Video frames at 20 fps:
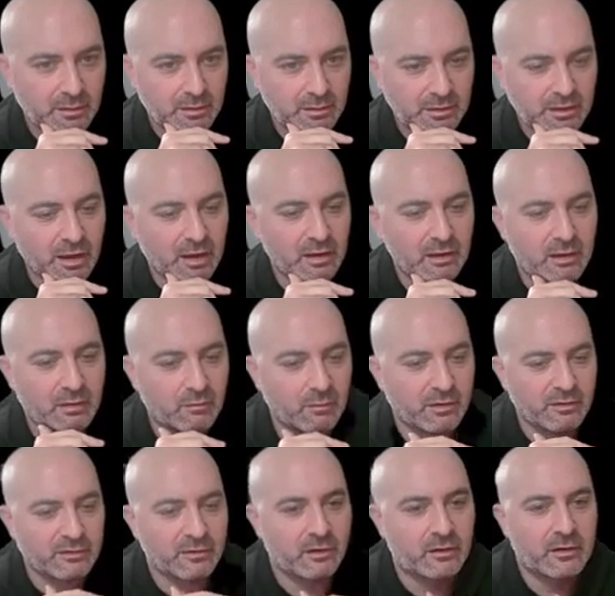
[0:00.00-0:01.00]
Yeah, it
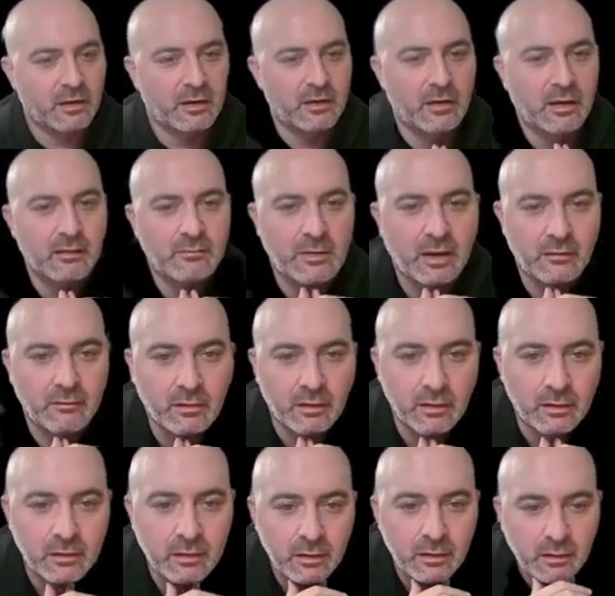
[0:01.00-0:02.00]
was. Okay, I'm not wrong.
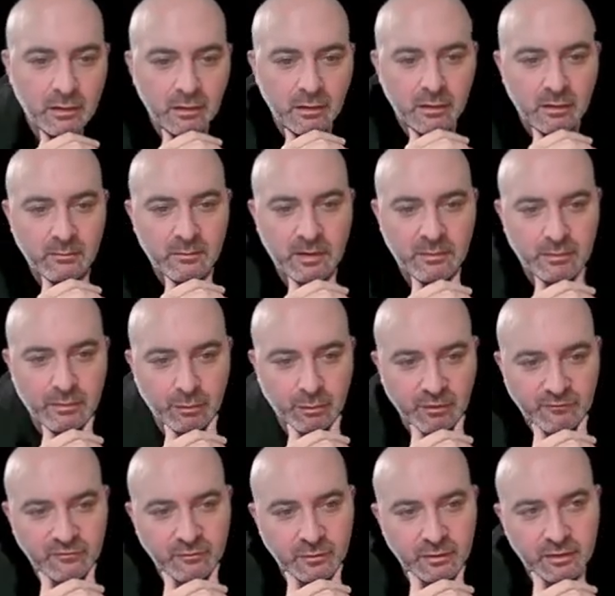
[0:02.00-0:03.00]
Maybe the
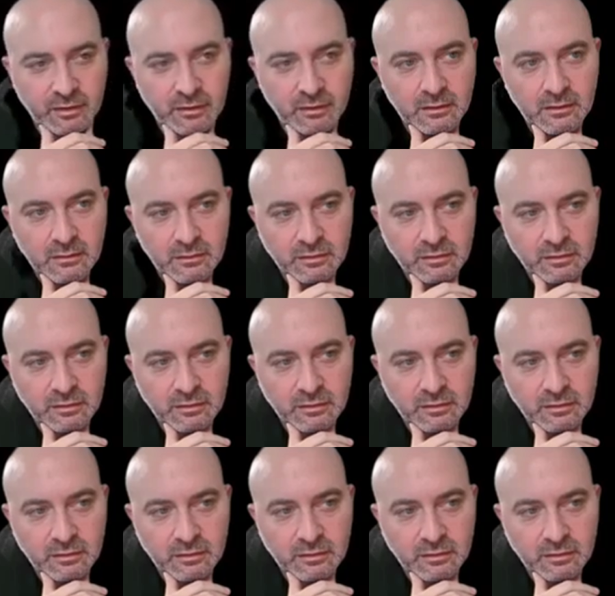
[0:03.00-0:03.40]
referee